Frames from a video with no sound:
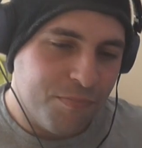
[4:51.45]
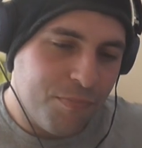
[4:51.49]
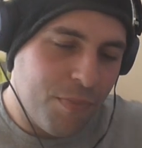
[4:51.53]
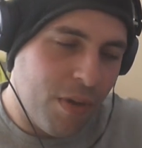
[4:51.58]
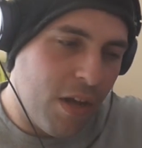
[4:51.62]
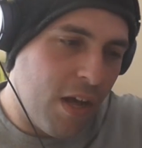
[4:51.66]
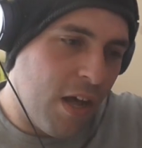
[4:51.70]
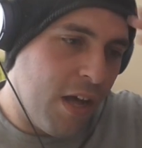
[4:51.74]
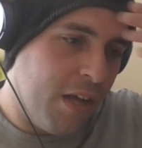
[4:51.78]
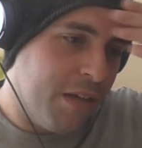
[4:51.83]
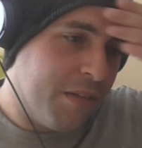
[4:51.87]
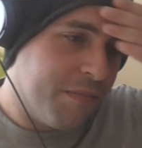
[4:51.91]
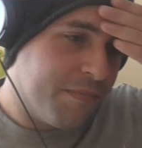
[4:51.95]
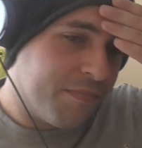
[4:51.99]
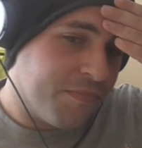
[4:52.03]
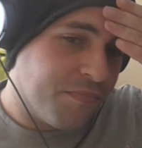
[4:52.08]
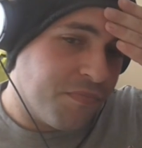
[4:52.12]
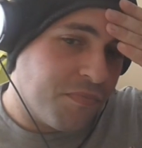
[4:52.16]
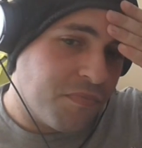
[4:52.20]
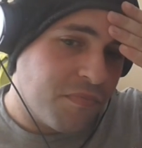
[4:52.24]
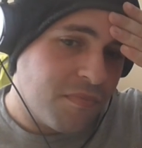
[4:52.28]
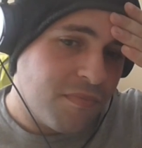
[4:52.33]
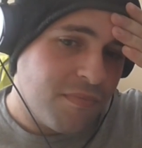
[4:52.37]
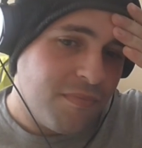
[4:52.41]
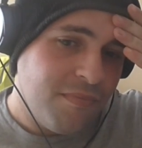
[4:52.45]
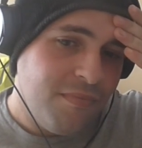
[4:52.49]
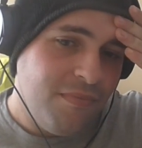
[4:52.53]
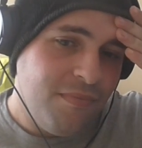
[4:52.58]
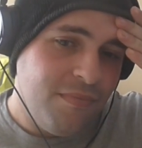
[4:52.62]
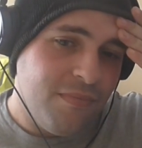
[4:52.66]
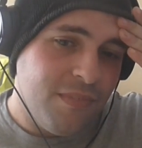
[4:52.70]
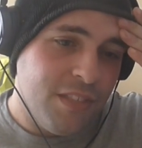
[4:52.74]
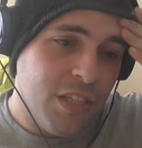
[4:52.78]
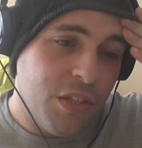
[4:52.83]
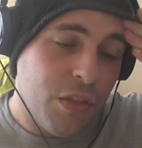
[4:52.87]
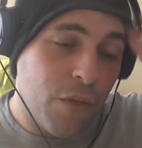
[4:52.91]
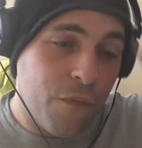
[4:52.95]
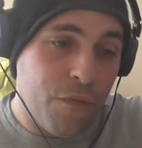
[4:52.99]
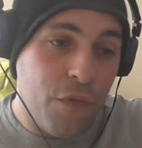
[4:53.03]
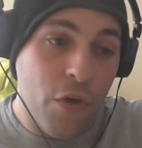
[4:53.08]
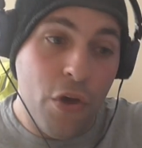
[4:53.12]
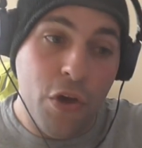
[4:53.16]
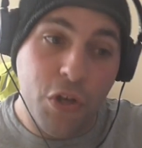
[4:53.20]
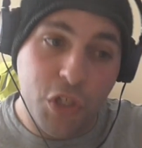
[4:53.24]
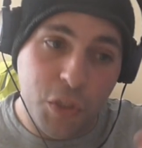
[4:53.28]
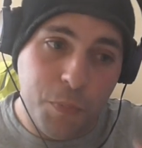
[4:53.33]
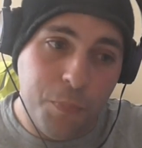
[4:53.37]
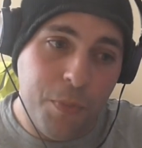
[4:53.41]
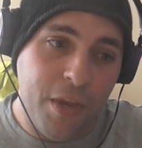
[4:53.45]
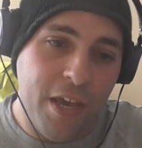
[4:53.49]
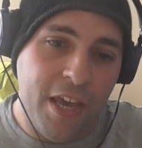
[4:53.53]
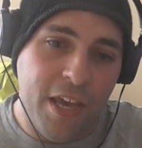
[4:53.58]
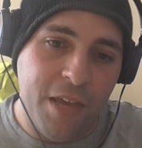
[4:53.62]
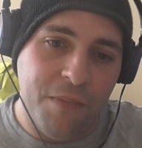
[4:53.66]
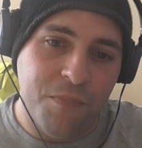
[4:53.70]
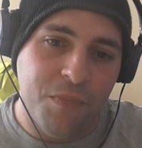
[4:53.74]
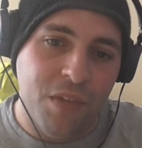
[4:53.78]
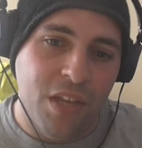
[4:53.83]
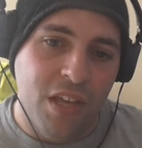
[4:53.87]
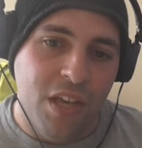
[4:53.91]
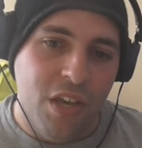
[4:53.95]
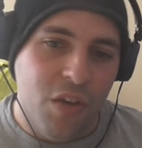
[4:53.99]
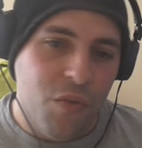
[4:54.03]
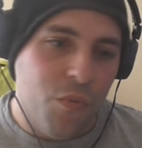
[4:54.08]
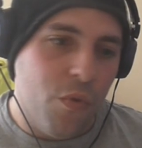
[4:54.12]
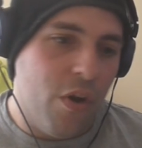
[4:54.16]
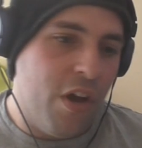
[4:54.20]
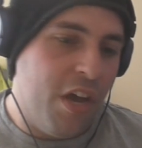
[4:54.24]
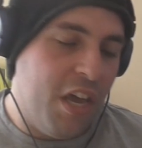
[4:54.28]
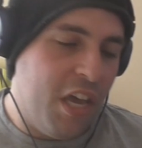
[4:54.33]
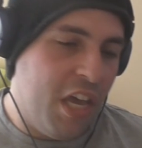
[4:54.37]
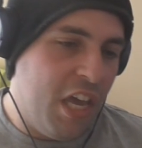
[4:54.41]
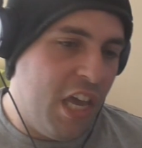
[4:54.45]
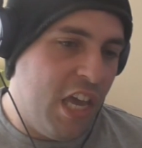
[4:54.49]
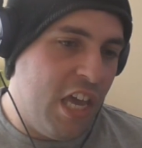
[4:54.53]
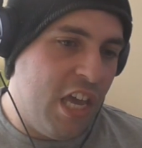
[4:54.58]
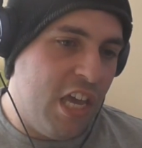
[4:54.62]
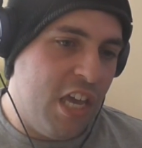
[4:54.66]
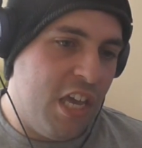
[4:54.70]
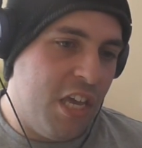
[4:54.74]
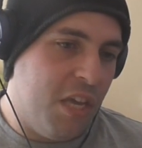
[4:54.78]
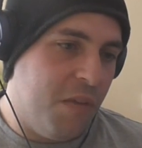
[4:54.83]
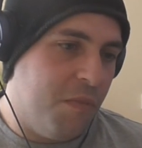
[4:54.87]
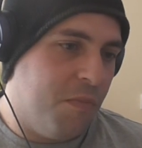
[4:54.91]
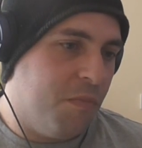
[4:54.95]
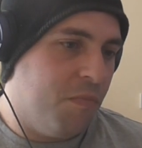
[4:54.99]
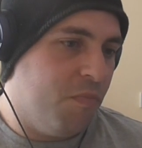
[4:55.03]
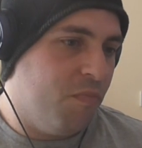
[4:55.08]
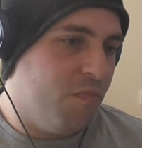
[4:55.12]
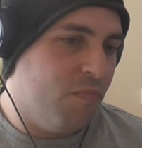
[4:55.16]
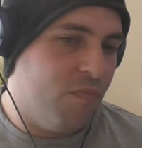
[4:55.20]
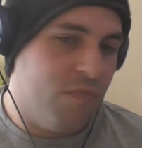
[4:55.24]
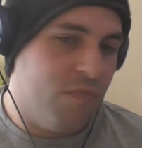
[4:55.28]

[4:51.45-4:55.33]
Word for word: But the first bit where he